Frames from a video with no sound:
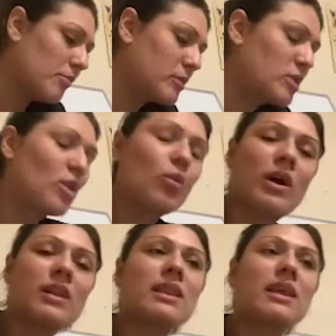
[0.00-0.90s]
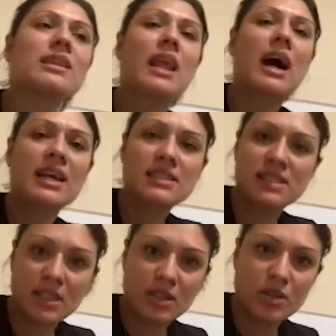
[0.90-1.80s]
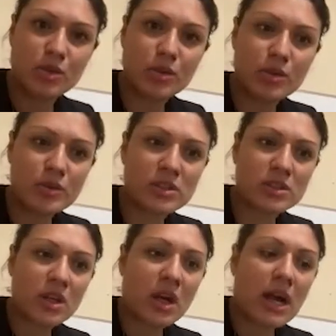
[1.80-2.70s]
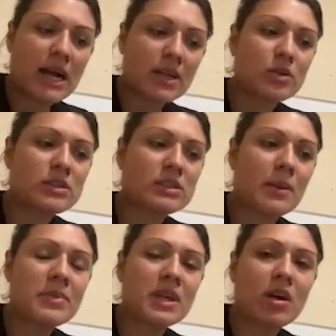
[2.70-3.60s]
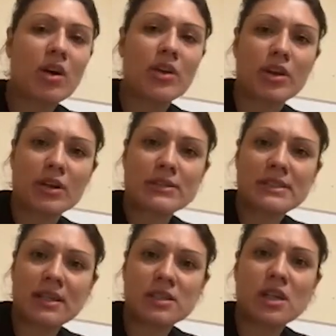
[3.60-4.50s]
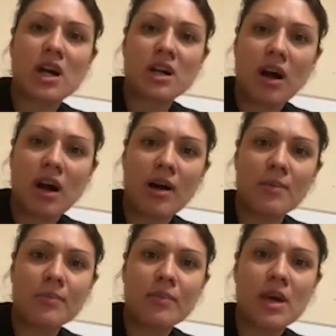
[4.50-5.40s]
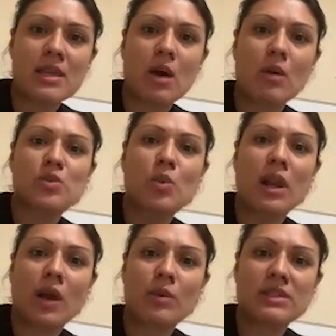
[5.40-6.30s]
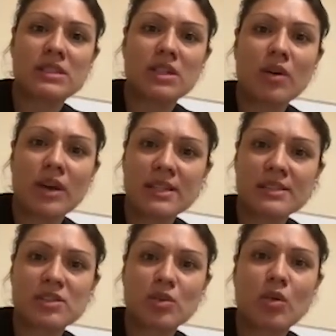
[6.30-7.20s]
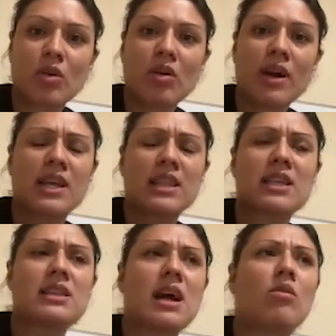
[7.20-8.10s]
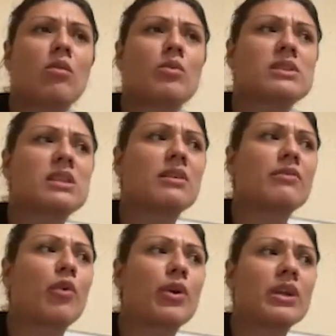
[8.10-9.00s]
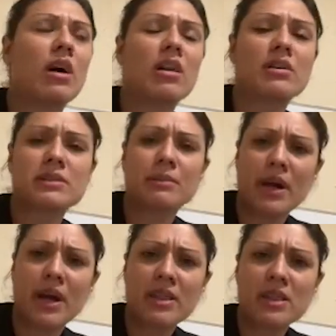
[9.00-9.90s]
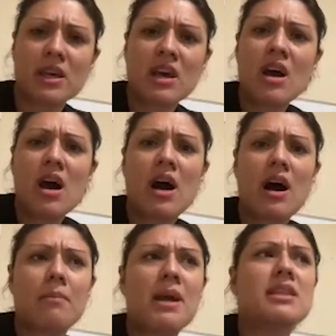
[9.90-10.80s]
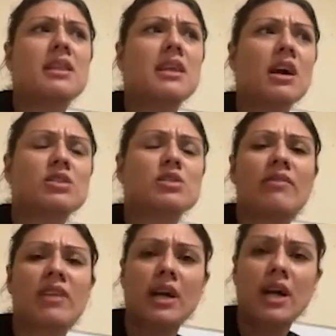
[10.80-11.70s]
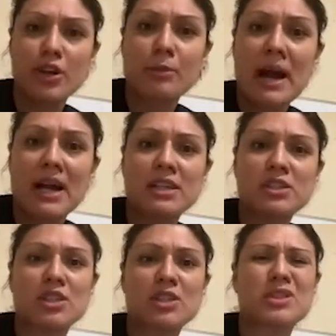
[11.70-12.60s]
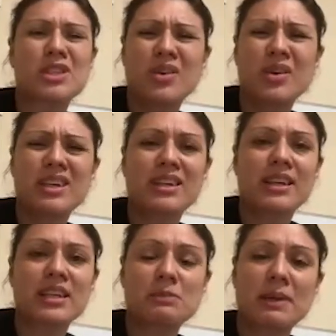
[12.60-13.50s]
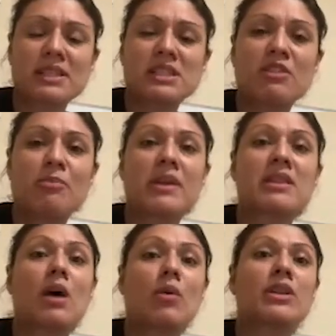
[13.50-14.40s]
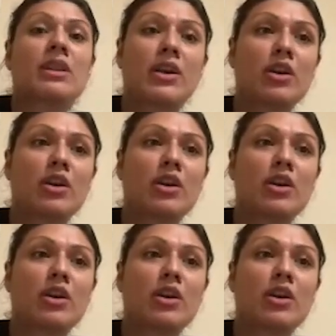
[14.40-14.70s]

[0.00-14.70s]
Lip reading: So one thing that I used something called nursing.com, and that was while I was still in school. And I think that one was like $40 a month. And then they also have like other packages, which I know it can get expensive, but that